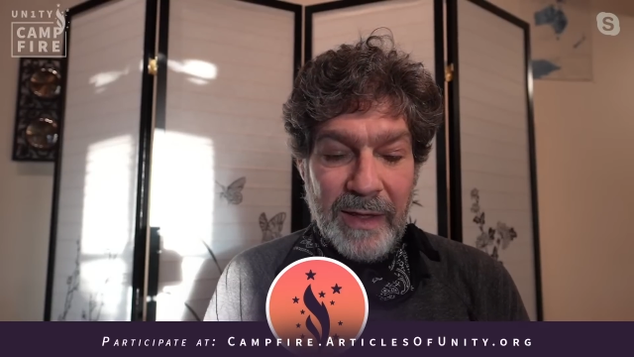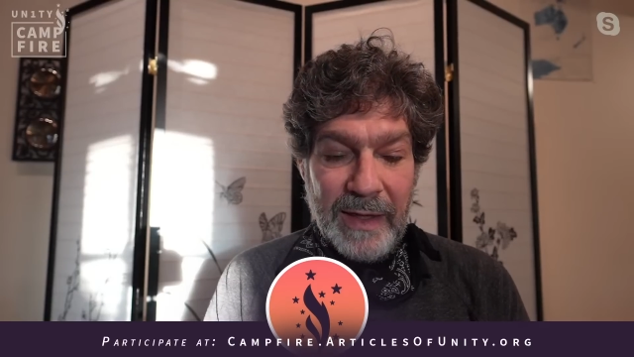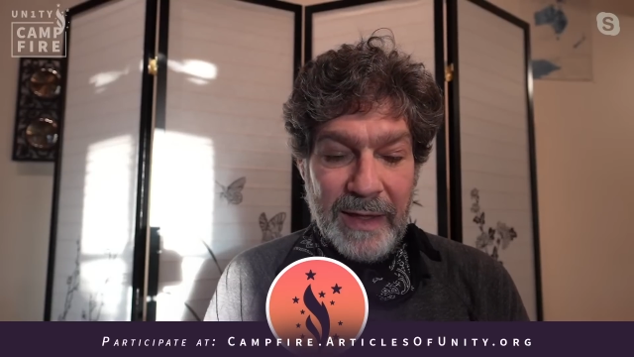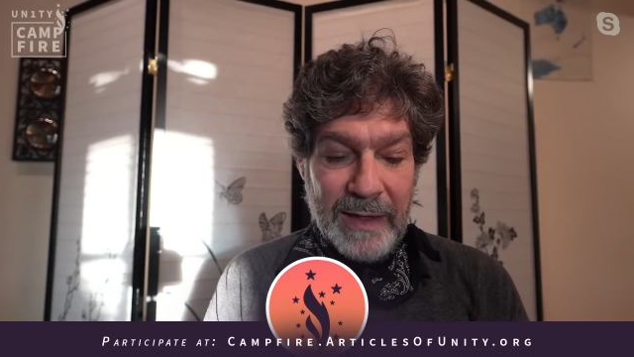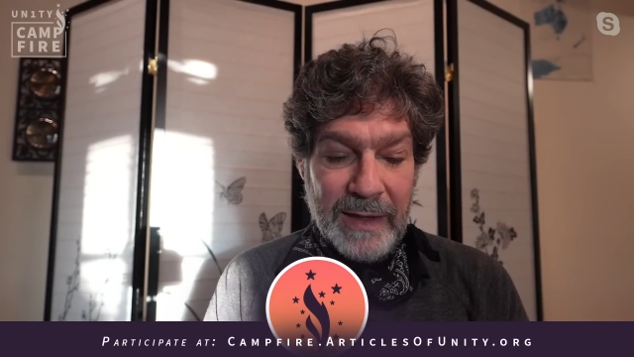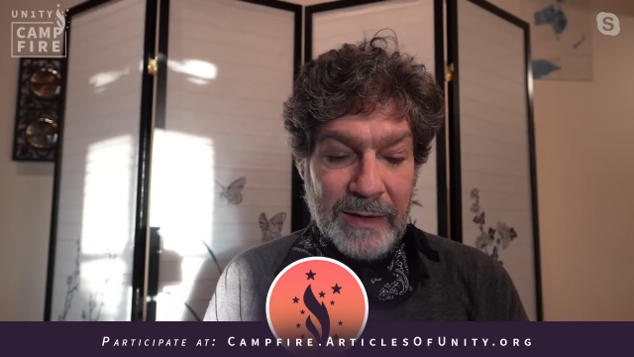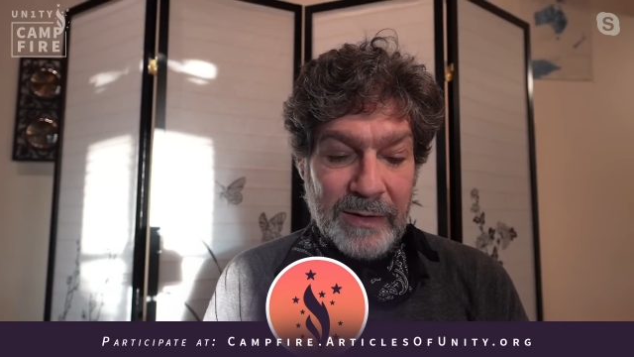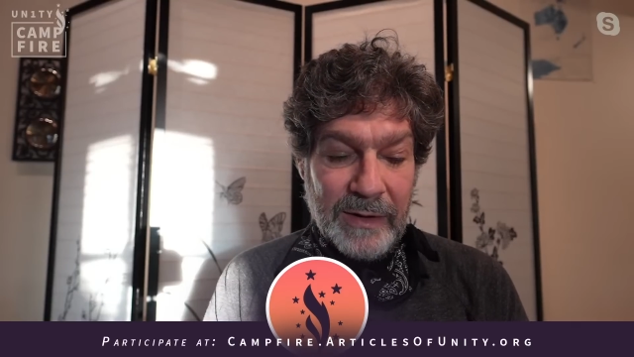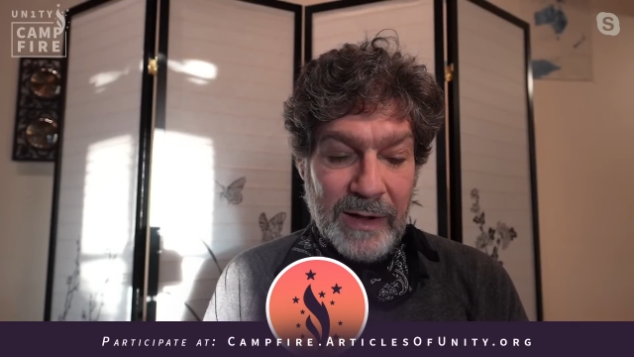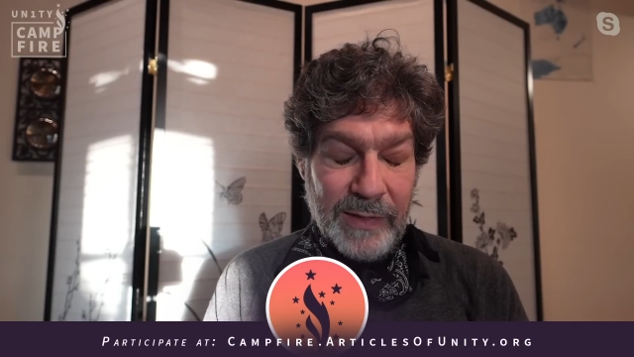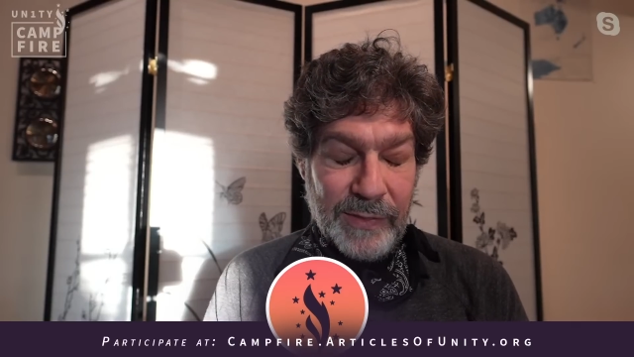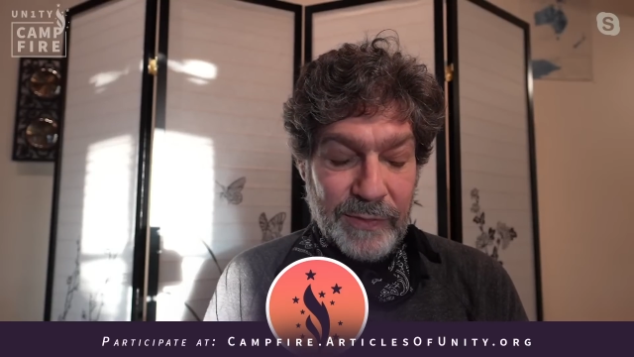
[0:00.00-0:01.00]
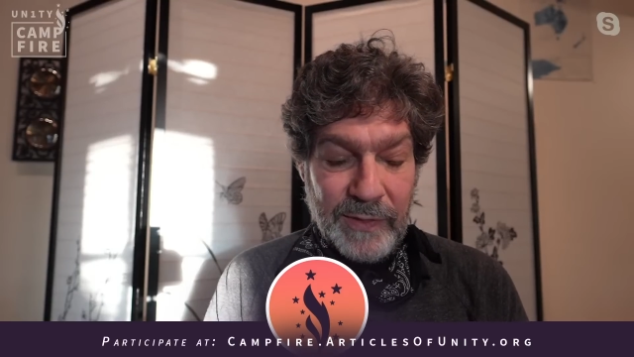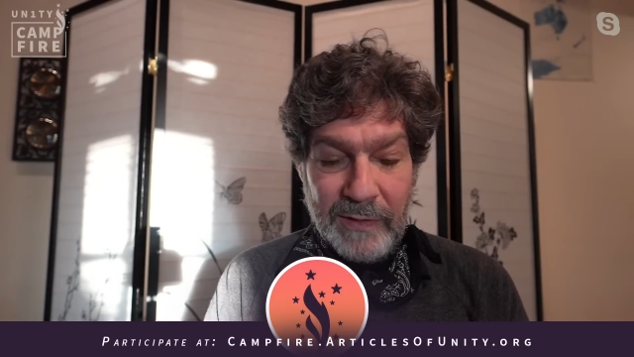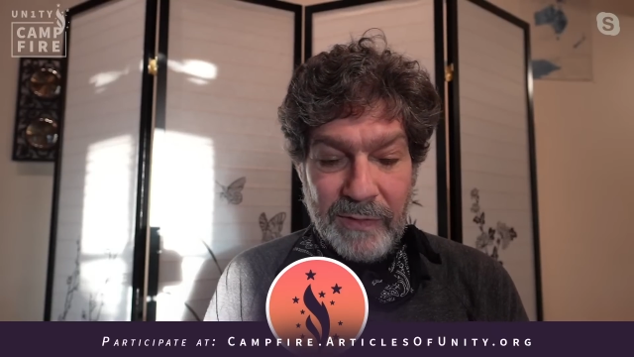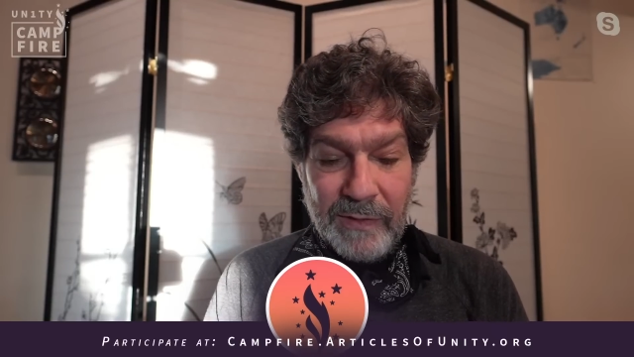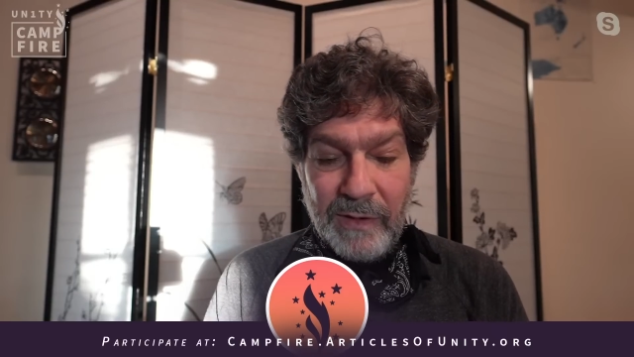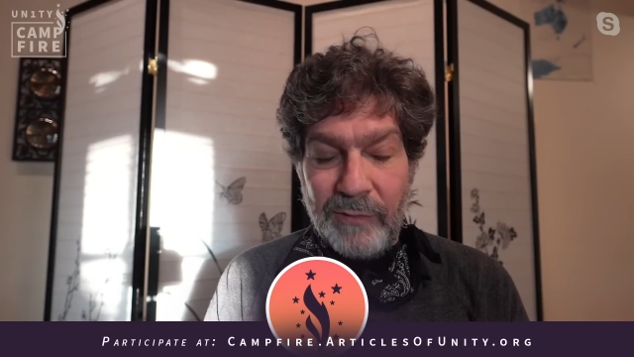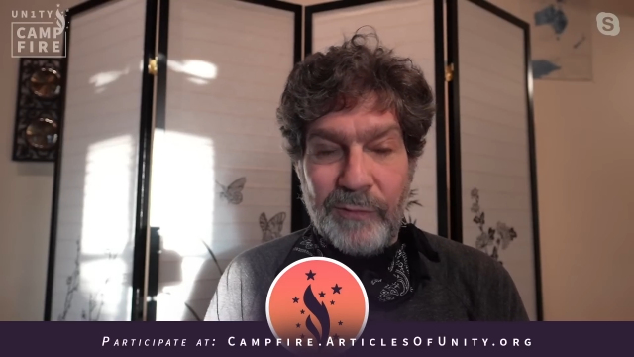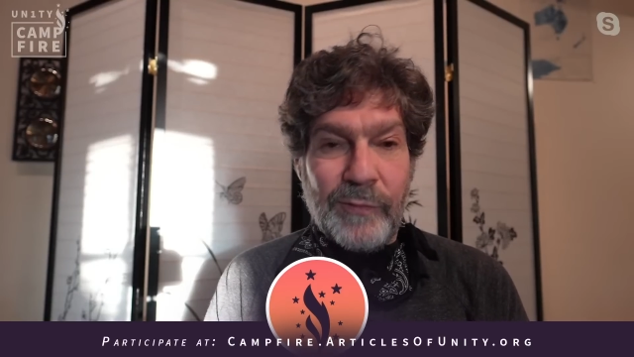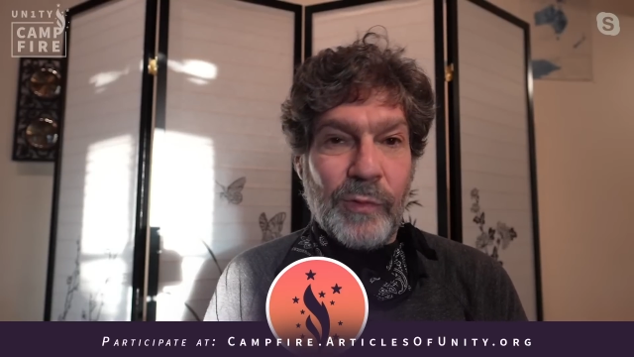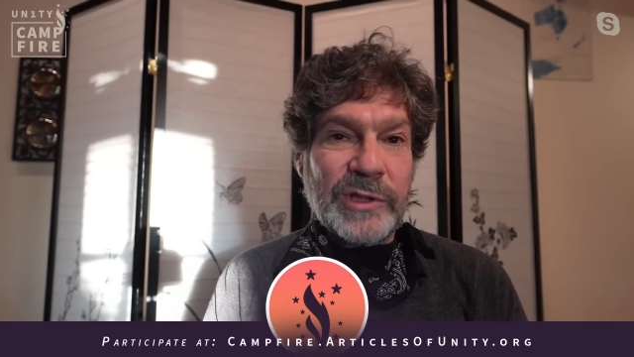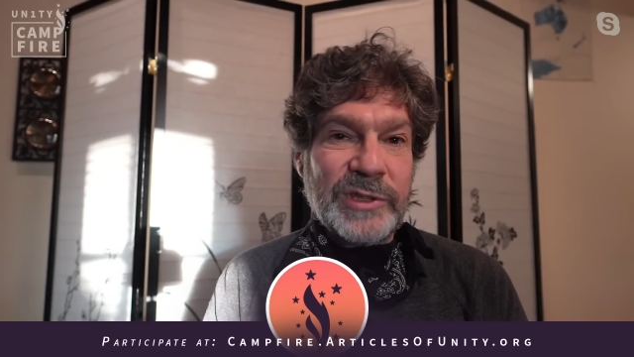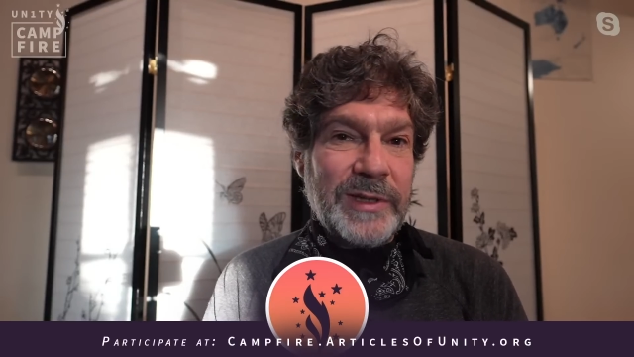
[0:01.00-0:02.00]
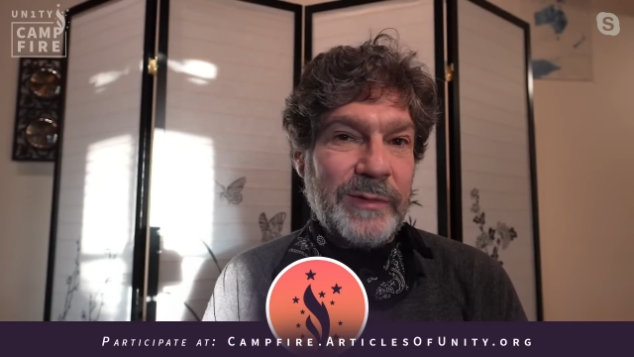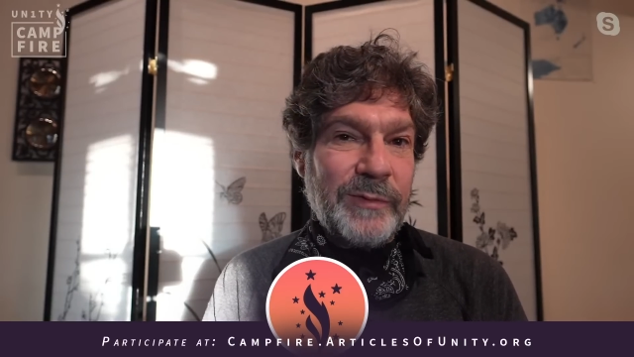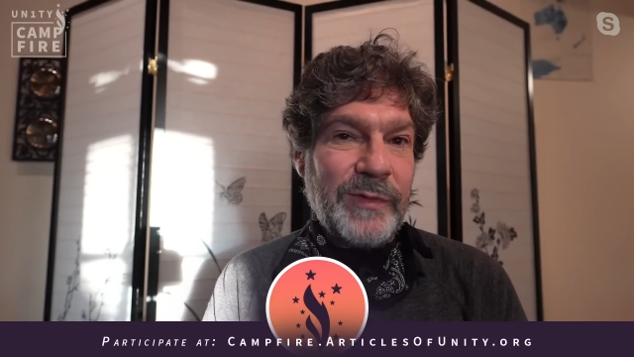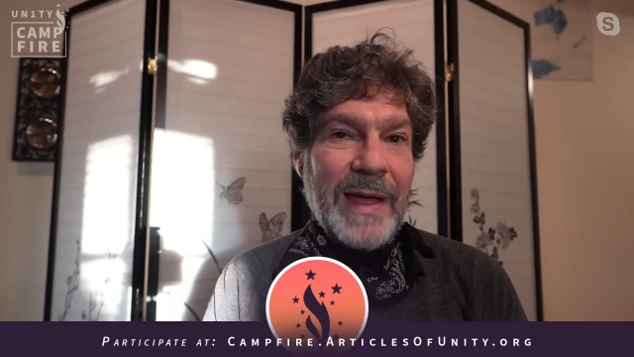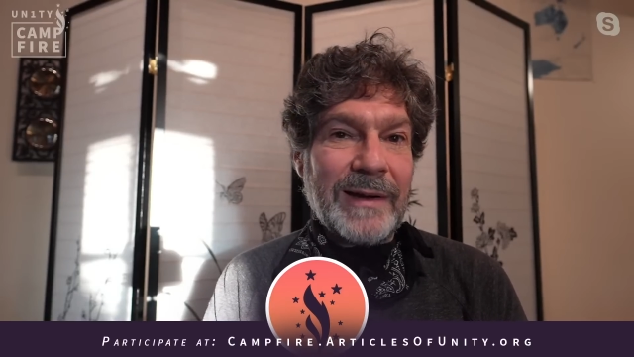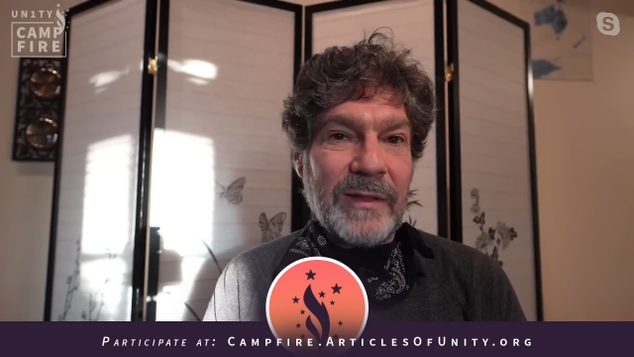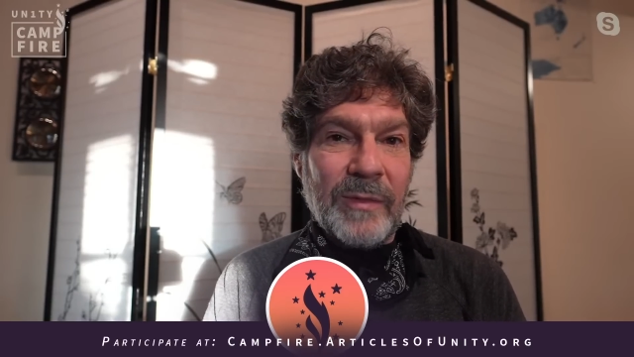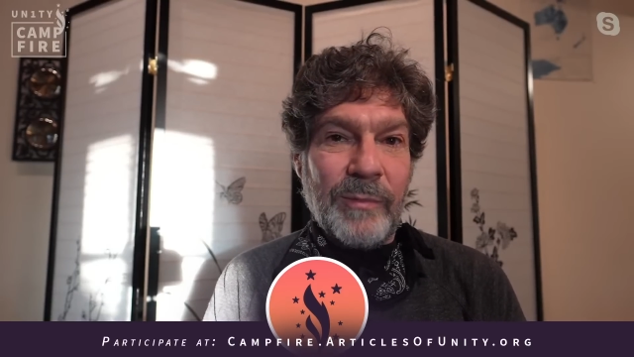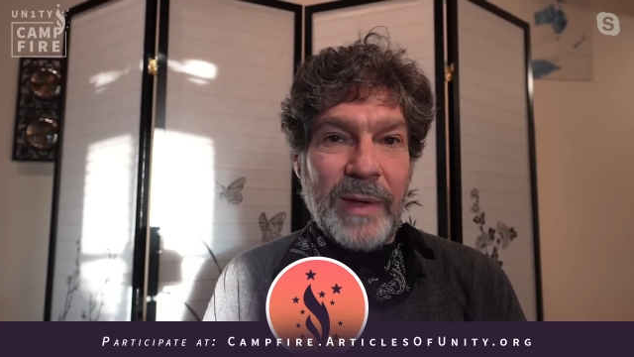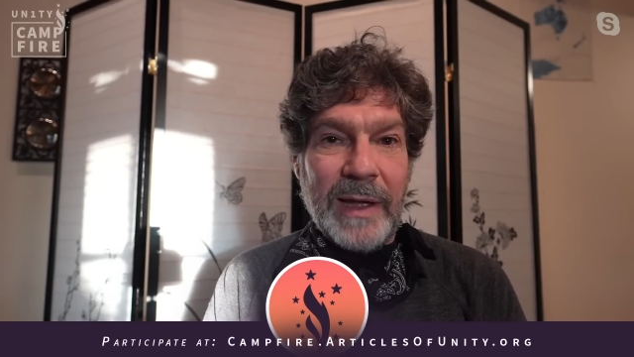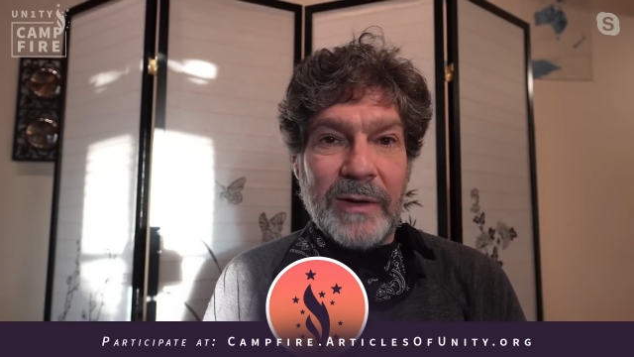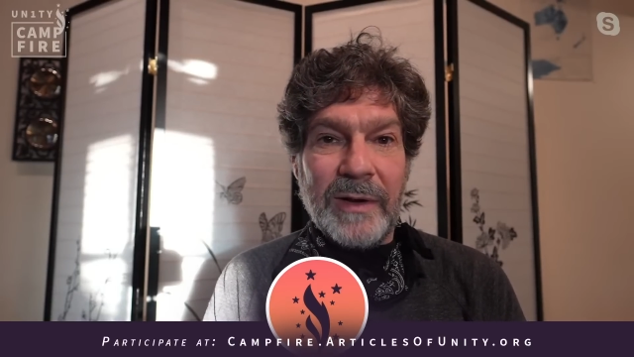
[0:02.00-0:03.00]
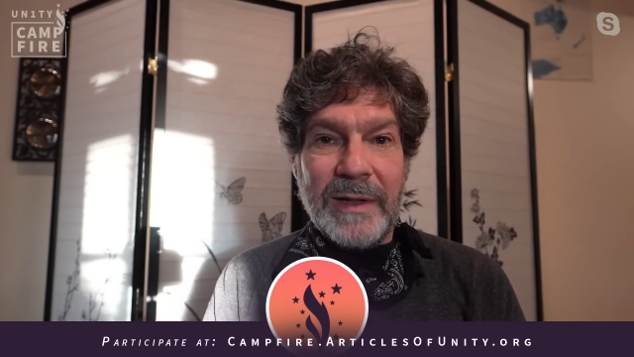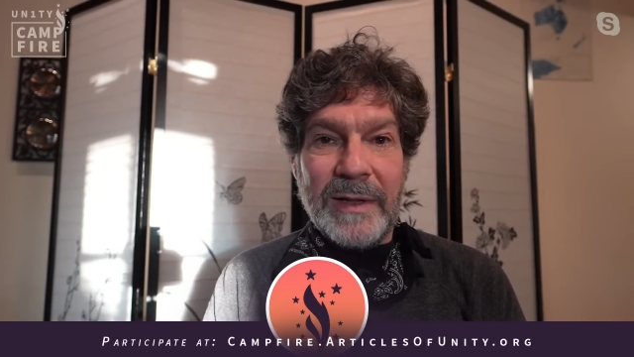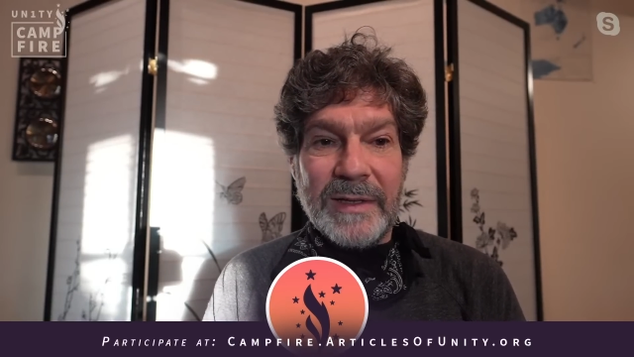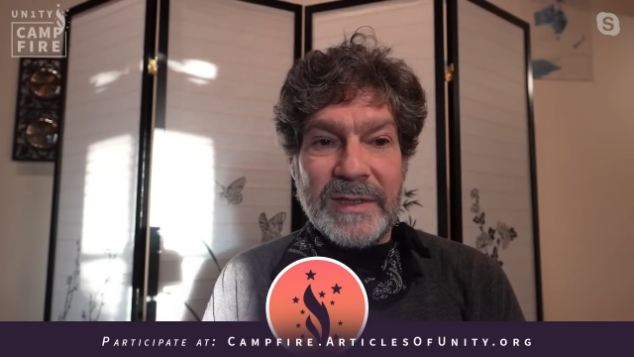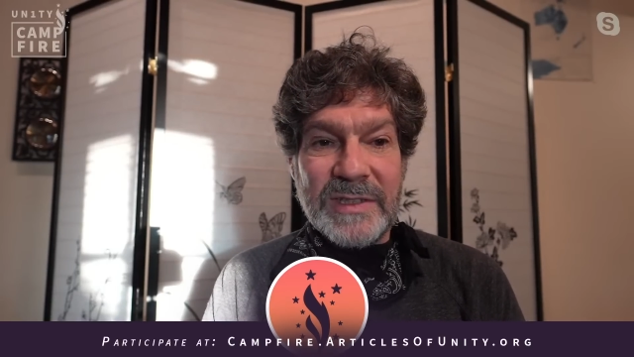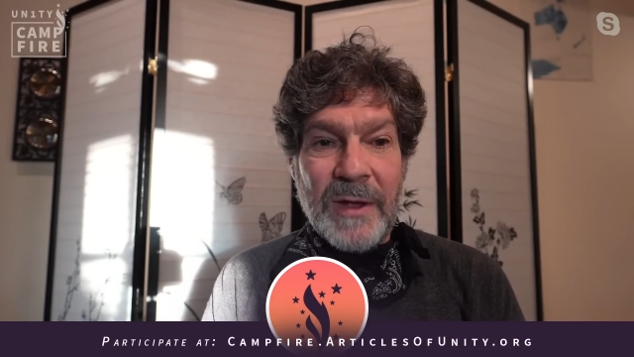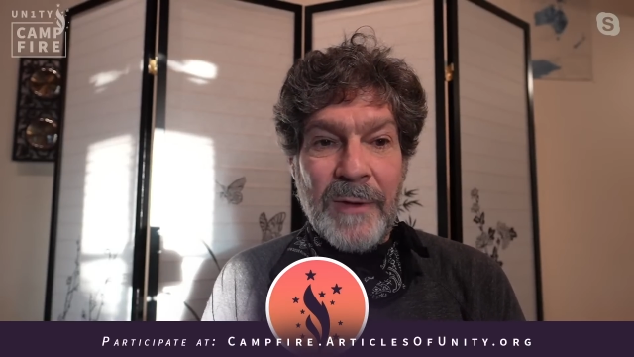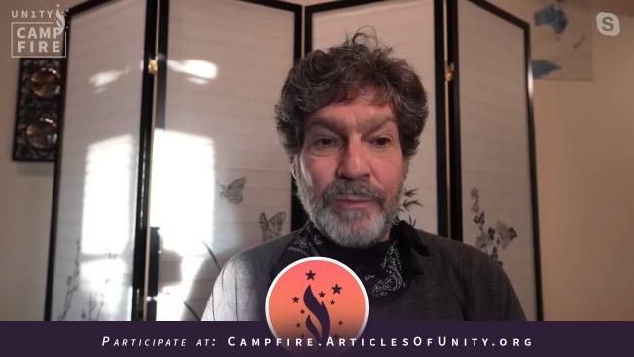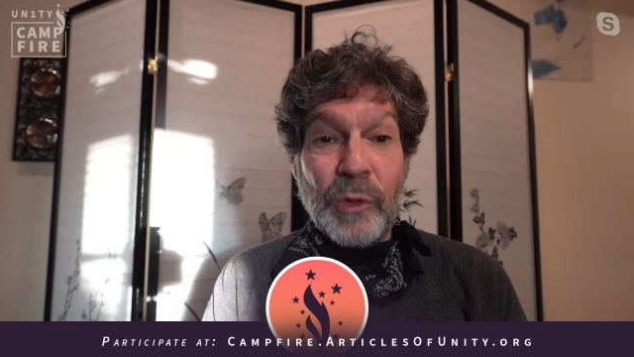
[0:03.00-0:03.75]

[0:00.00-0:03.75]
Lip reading: And I think the unfortunate fact of the matter is